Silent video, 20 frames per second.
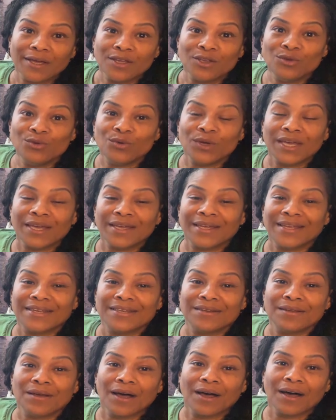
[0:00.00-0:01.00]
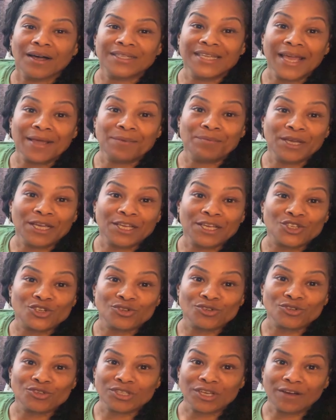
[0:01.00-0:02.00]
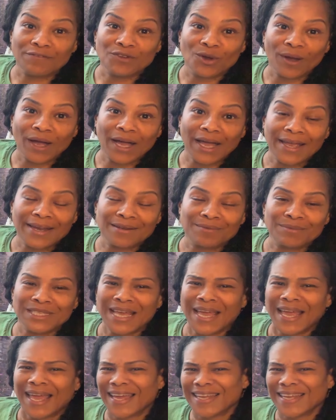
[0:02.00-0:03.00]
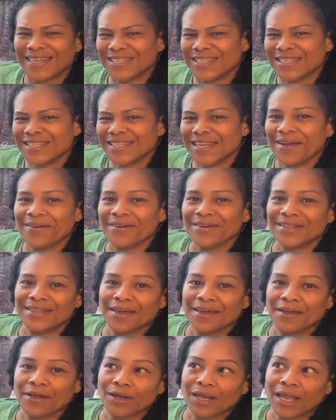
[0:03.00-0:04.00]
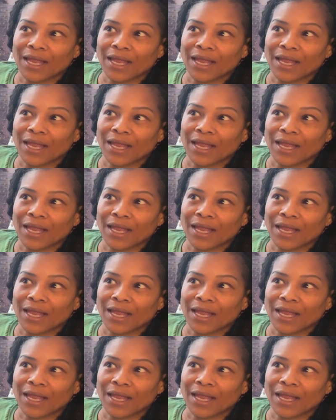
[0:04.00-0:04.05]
You can take pictures of your items and share it there,